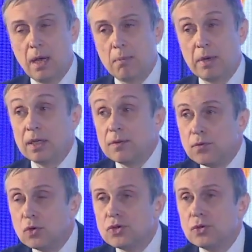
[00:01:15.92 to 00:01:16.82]
But
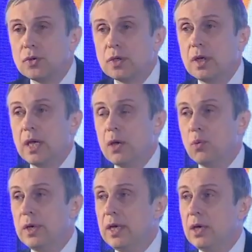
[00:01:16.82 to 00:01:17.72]
unfortunately,
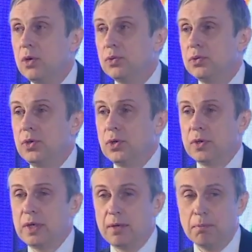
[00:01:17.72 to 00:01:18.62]
we could
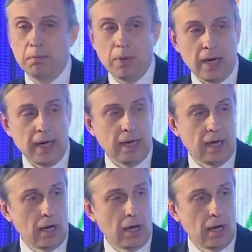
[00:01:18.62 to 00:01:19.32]
not combine